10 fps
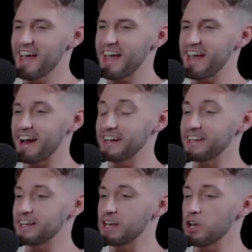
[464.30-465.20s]
and I
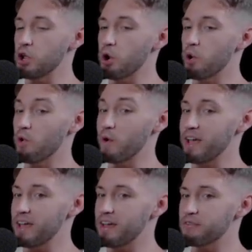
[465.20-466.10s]
didn't know
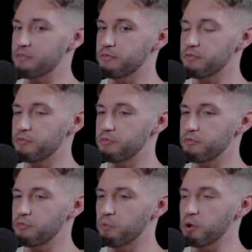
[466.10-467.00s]

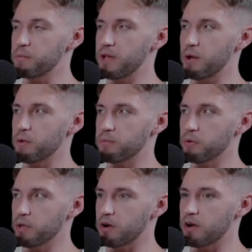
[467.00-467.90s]
if we would be able to
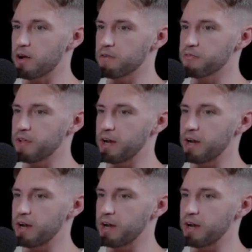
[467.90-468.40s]
pull it off.